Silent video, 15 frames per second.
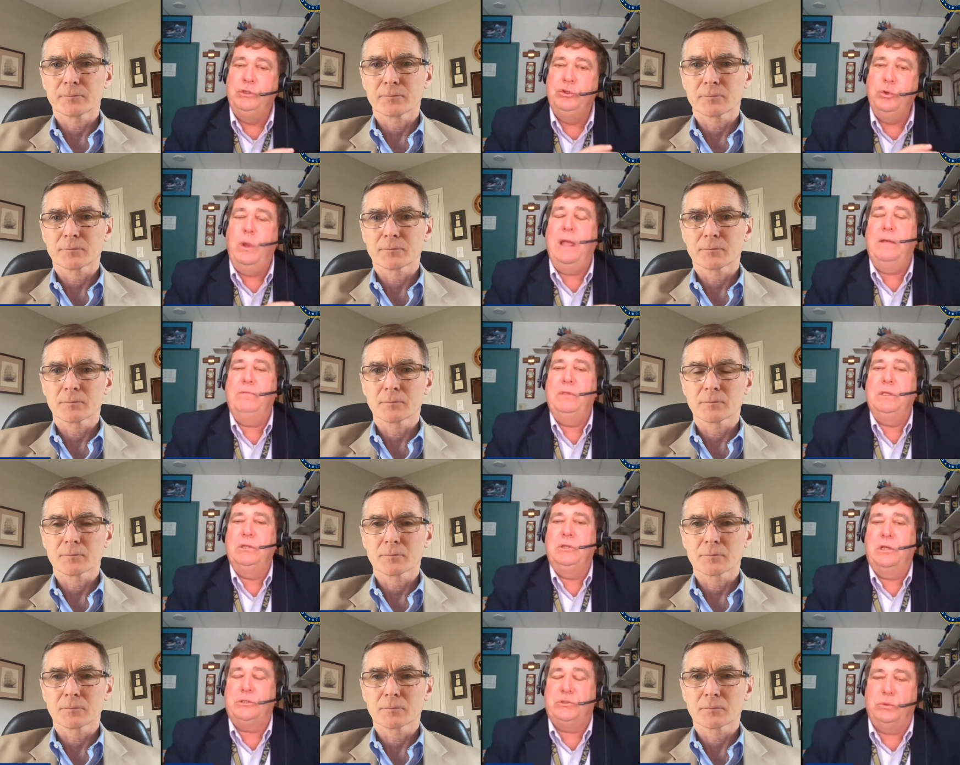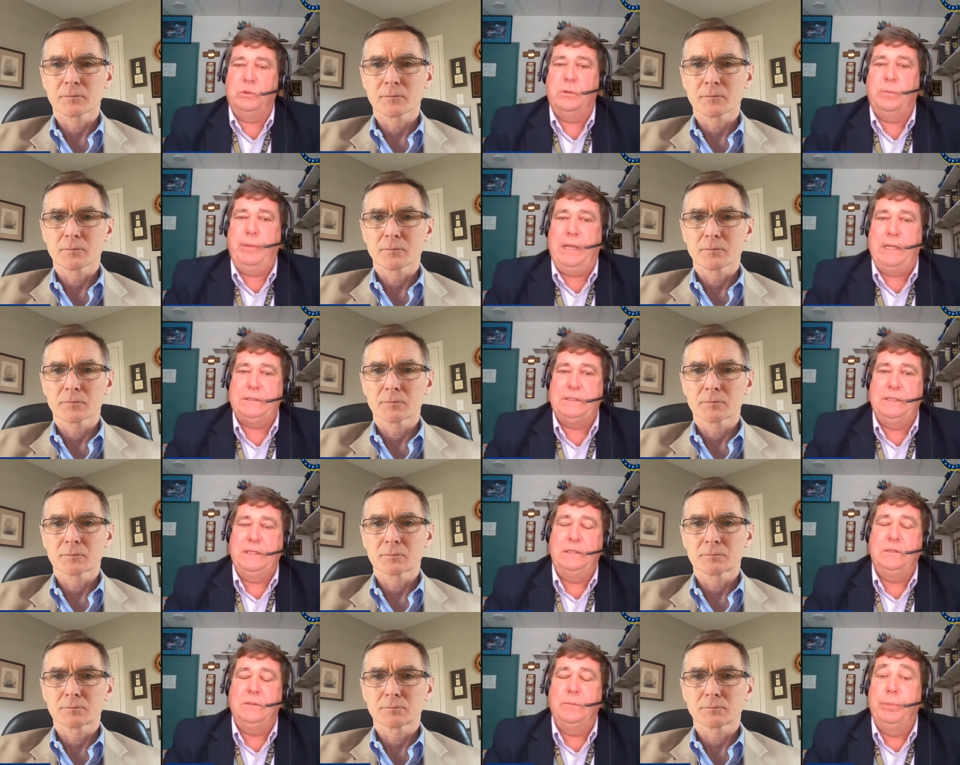Speaker 1: we do have the industrial
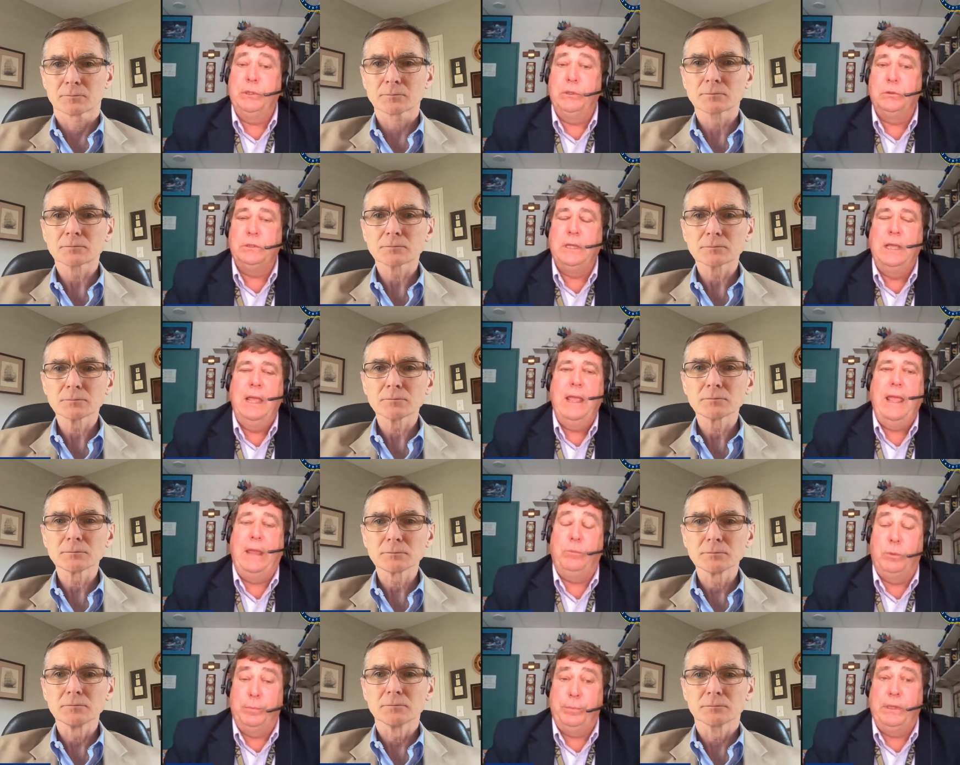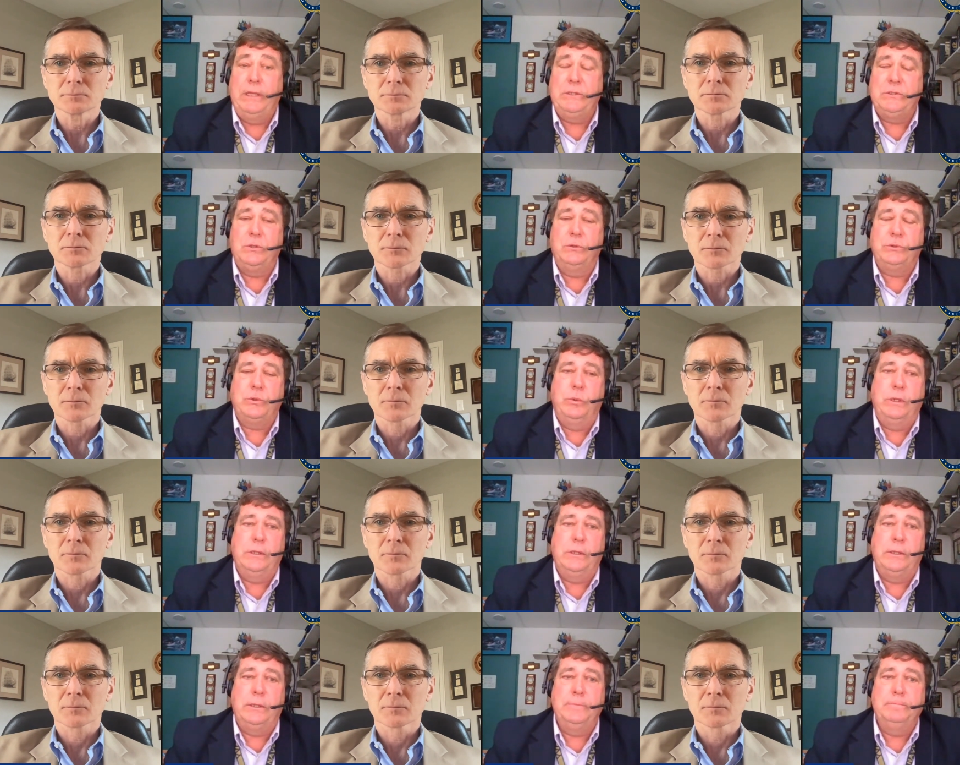capacity to build and replace those
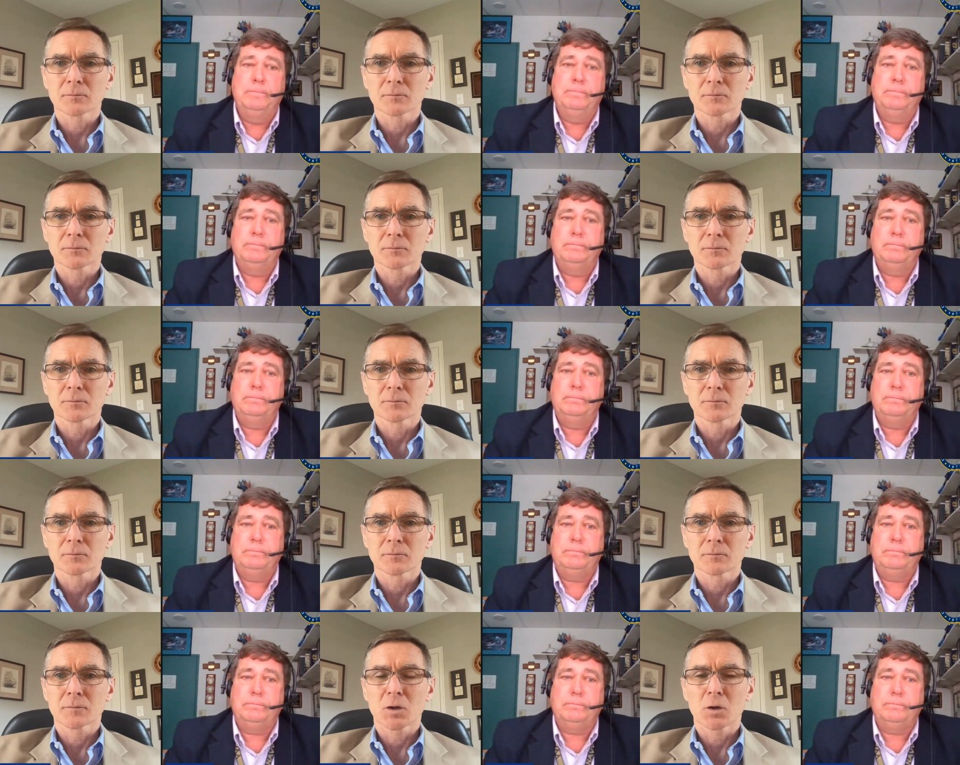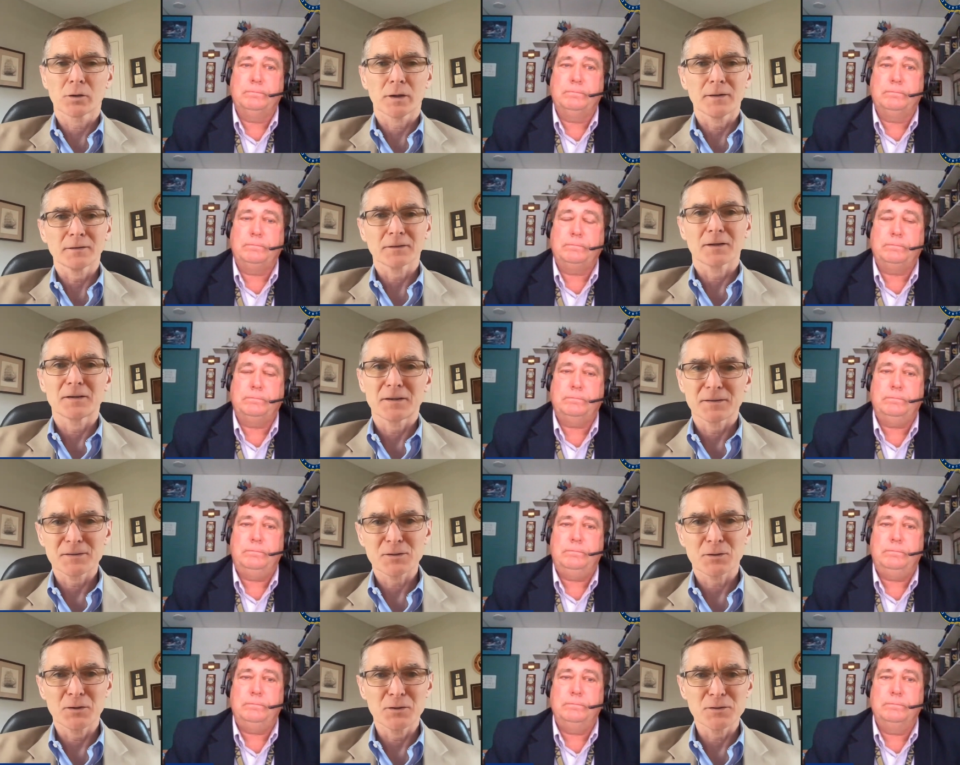quickly.
Speaker 2: Okay,
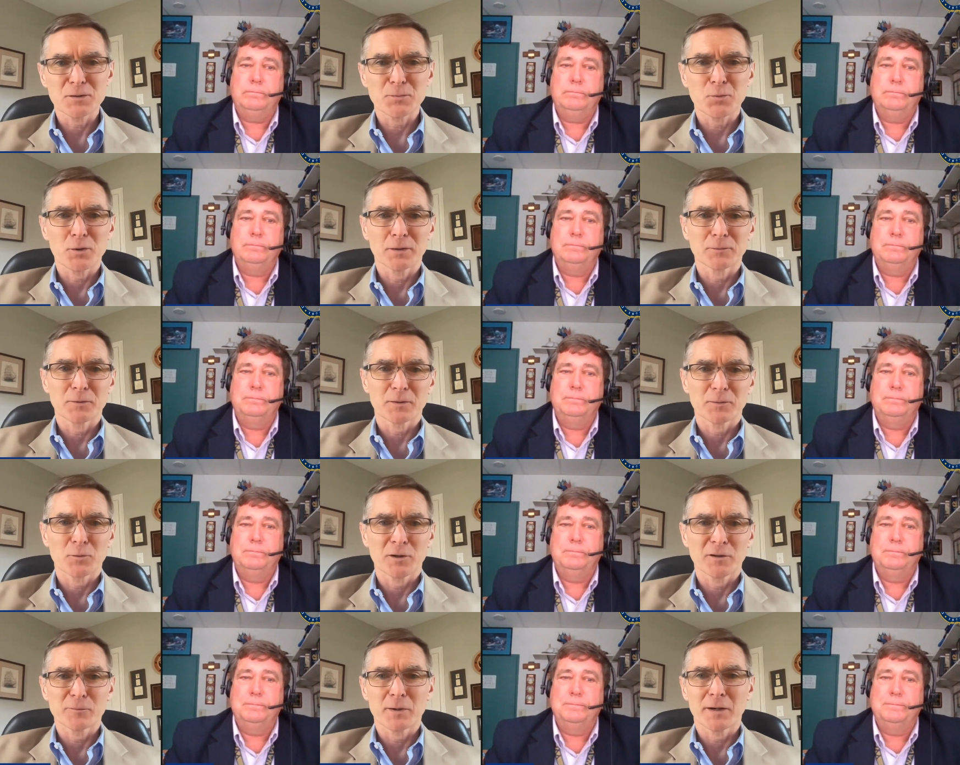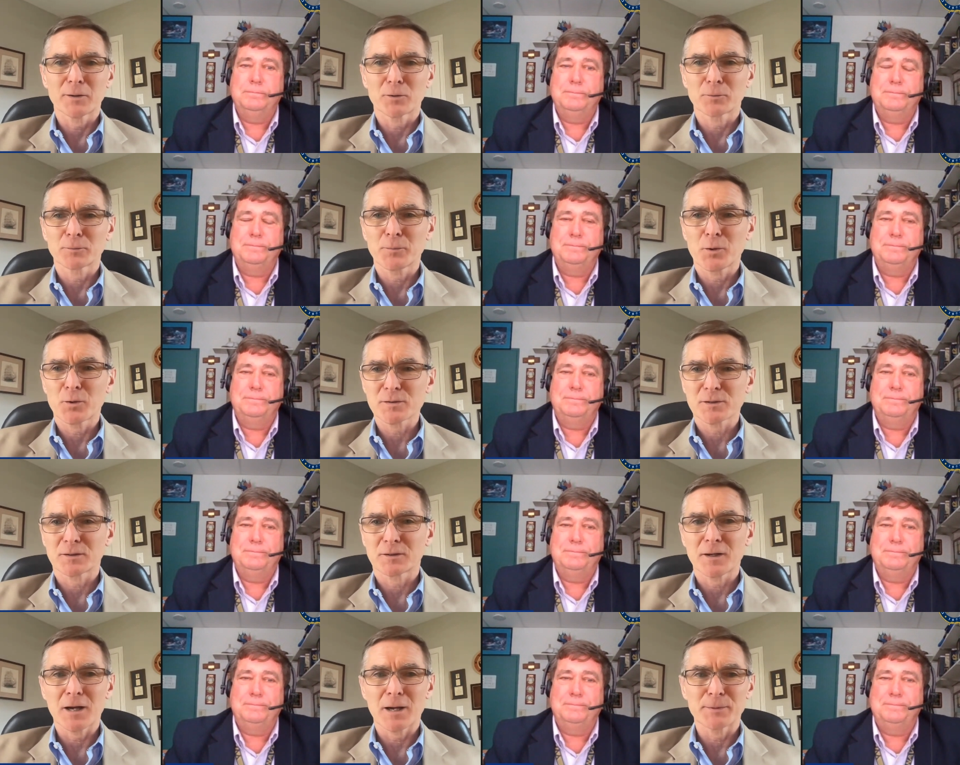so here's a point, one of my own personal
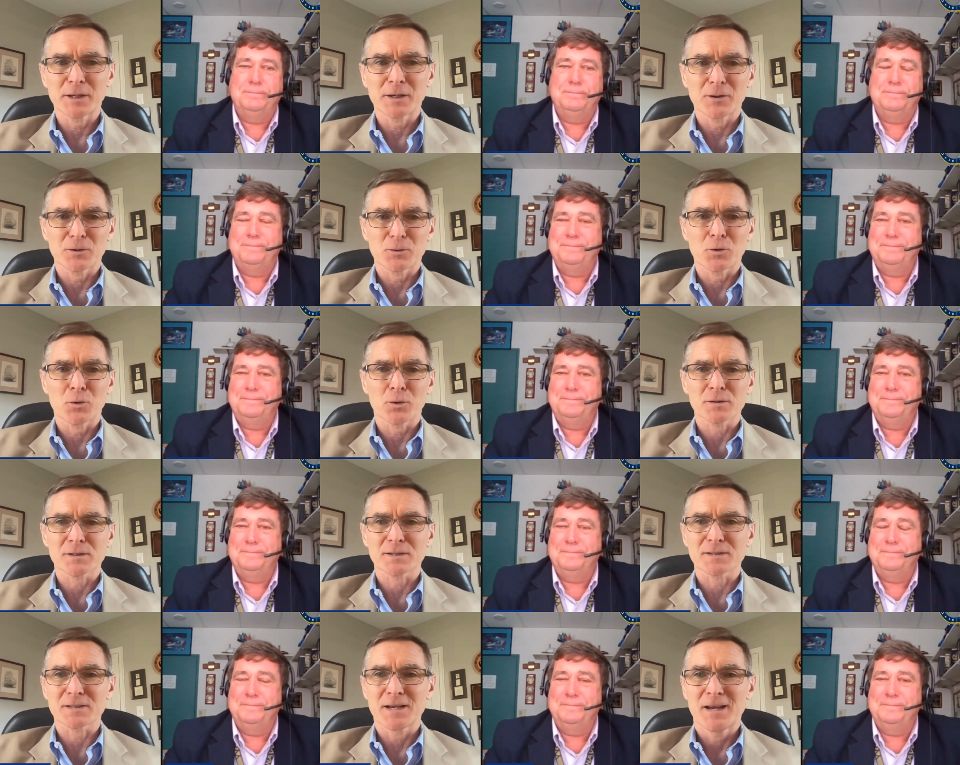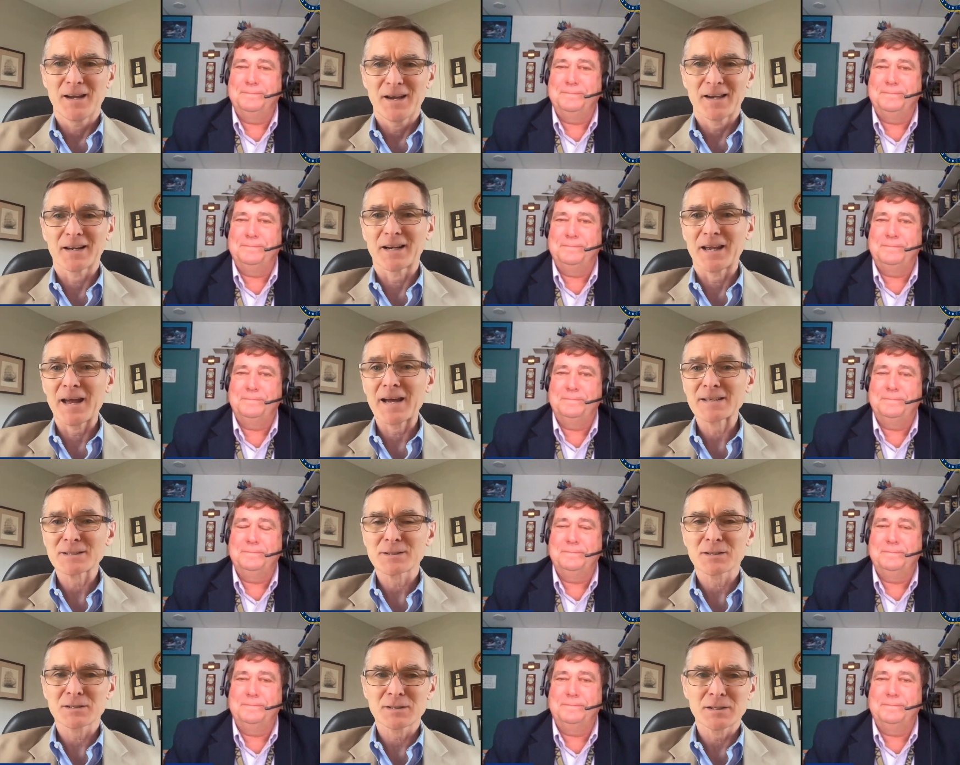hobby horses, and I asked
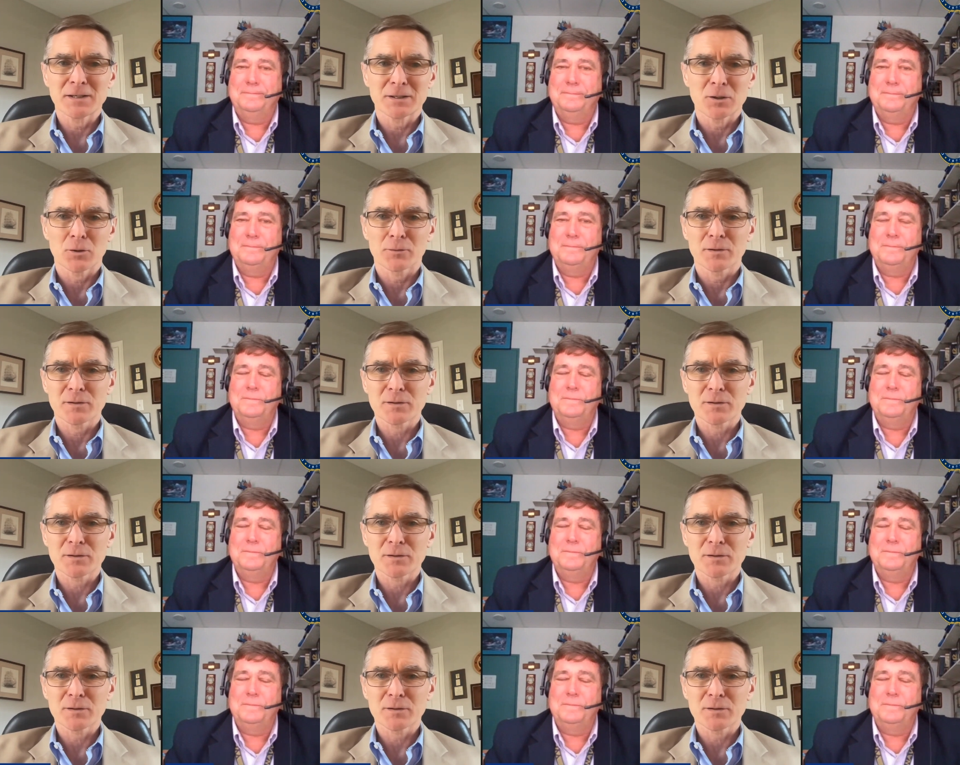the CNO this